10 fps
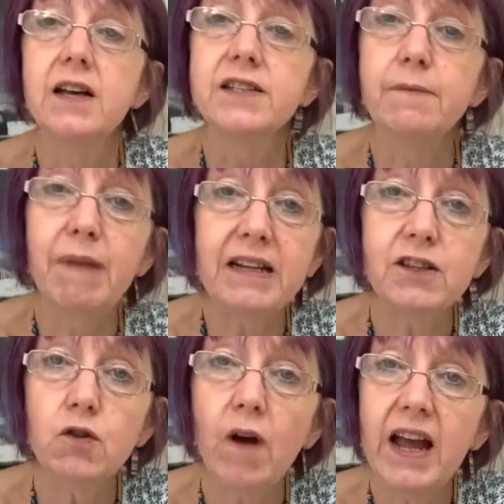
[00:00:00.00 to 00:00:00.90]
Some
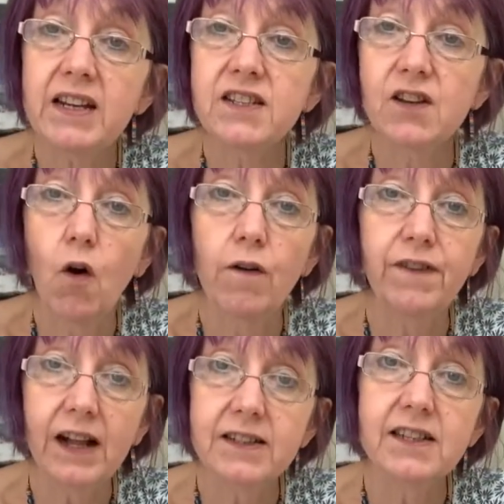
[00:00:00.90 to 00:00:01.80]
pencil crayons or
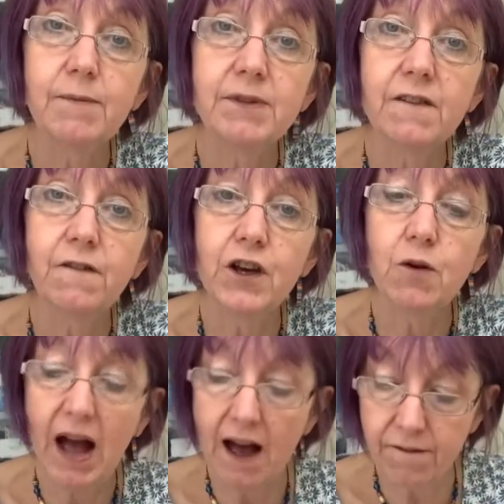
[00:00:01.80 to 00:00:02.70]
felt tips if you
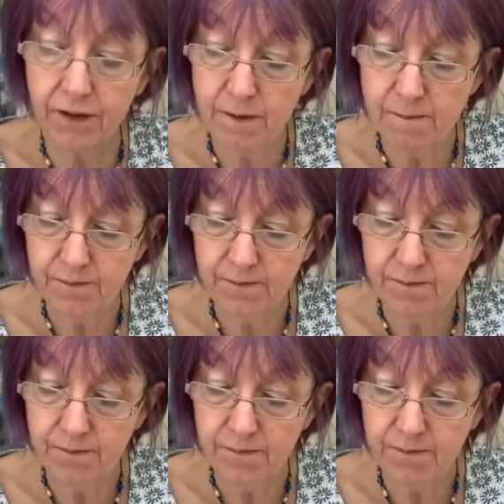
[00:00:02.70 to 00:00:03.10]
have them.